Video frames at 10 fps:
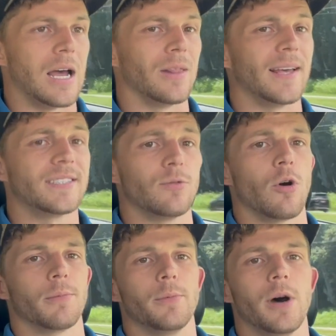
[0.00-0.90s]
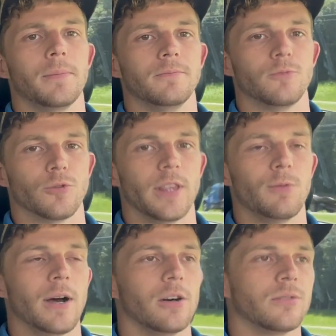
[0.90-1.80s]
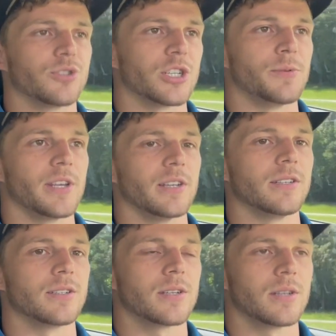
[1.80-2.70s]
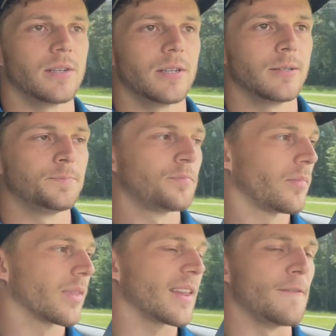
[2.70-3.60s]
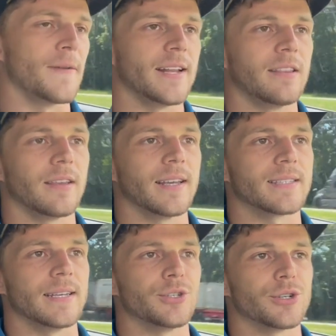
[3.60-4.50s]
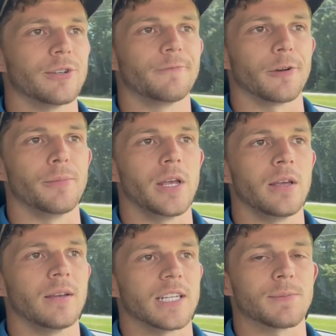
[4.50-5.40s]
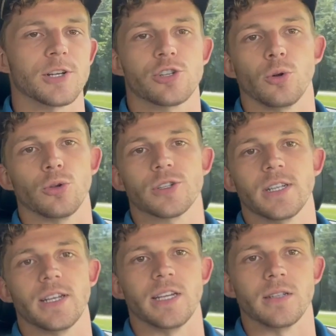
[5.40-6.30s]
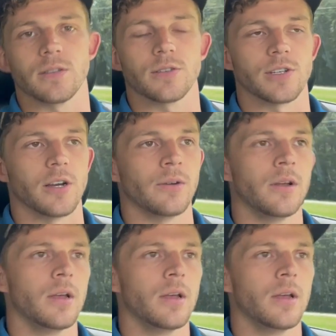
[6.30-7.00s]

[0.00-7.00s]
I like to warm them up really well just because if anything gets injured for me, it's my shoulders and knees. So